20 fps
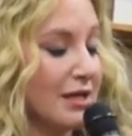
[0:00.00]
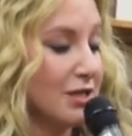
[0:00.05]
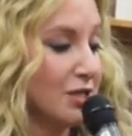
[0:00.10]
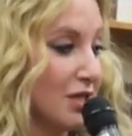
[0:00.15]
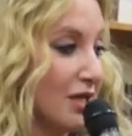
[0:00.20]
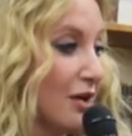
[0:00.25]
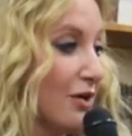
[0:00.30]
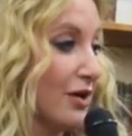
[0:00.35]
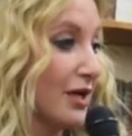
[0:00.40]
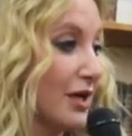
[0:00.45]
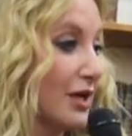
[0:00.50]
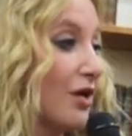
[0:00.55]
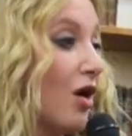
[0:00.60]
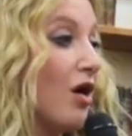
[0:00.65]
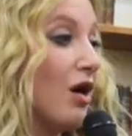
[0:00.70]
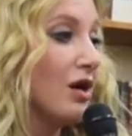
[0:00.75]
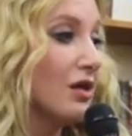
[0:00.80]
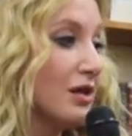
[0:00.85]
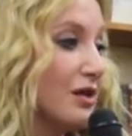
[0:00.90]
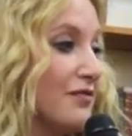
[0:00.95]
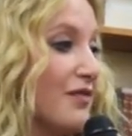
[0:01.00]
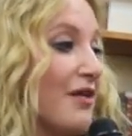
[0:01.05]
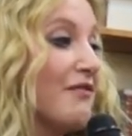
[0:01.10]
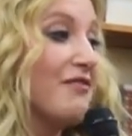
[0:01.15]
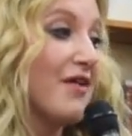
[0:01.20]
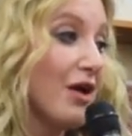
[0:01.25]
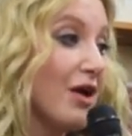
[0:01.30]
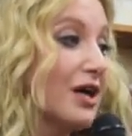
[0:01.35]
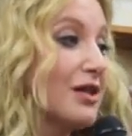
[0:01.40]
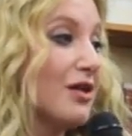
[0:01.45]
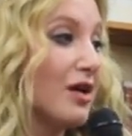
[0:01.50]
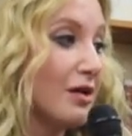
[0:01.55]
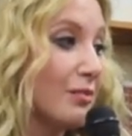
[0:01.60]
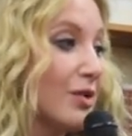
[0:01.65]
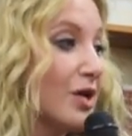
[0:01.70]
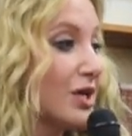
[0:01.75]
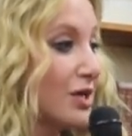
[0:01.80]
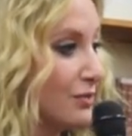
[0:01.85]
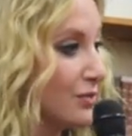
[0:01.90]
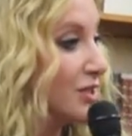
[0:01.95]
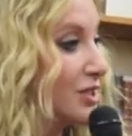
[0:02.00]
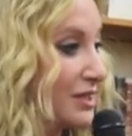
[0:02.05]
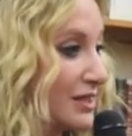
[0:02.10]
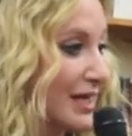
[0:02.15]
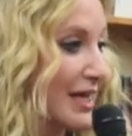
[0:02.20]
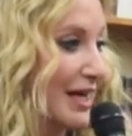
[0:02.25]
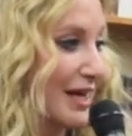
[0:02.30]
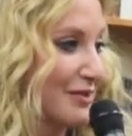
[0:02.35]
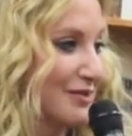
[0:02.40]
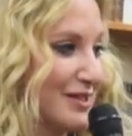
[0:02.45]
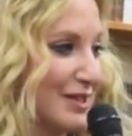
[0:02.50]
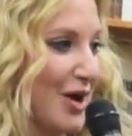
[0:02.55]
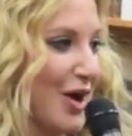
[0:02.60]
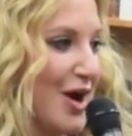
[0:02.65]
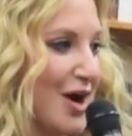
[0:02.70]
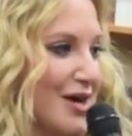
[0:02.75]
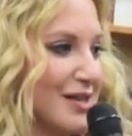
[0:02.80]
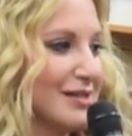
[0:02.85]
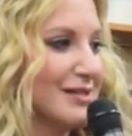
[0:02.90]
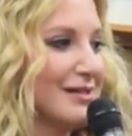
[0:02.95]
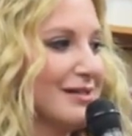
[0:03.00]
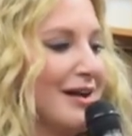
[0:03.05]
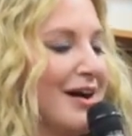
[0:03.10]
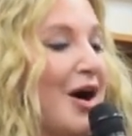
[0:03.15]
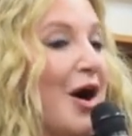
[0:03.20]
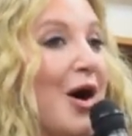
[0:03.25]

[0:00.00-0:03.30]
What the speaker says: And she narrated all of a very long book, which is King of Scars.